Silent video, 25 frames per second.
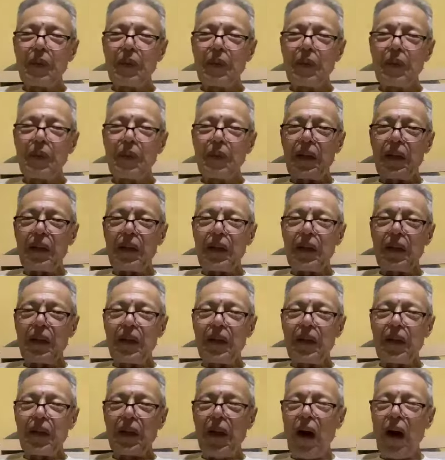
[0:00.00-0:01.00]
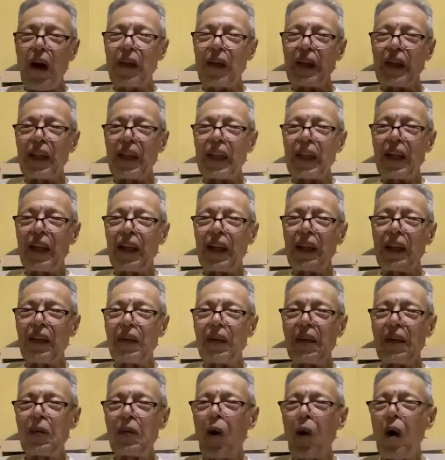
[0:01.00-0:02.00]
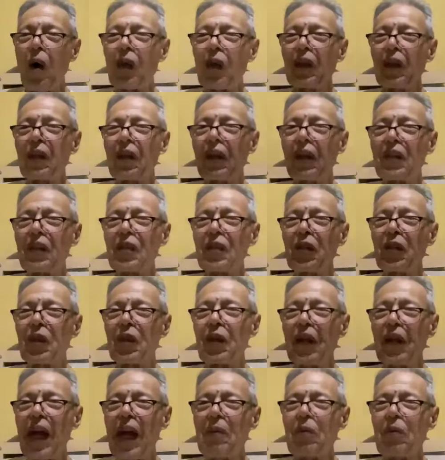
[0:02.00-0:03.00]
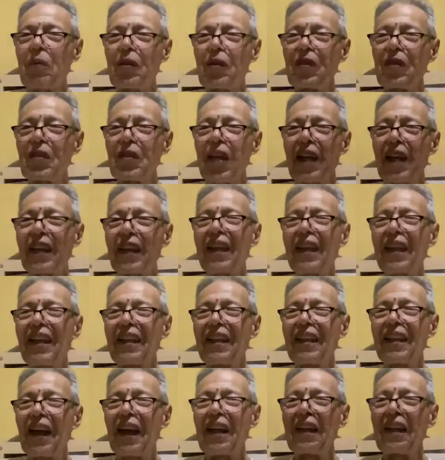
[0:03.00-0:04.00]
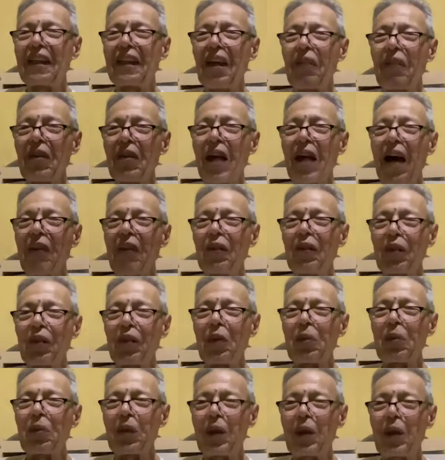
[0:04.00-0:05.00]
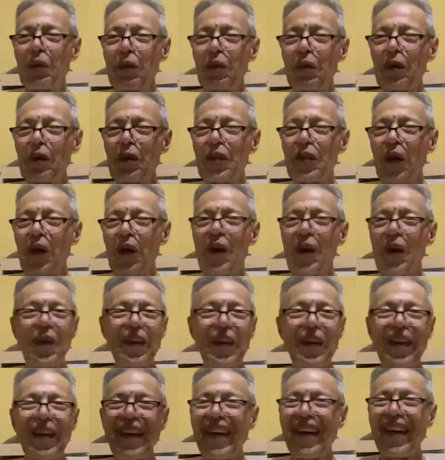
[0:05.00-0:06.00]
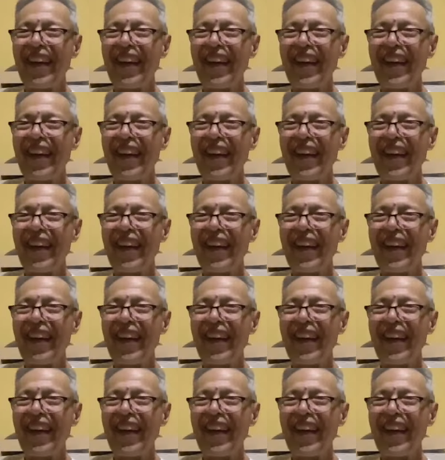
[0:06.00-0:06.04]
You can hardly walk to the neighbor and say, let me have a little bit of your starter.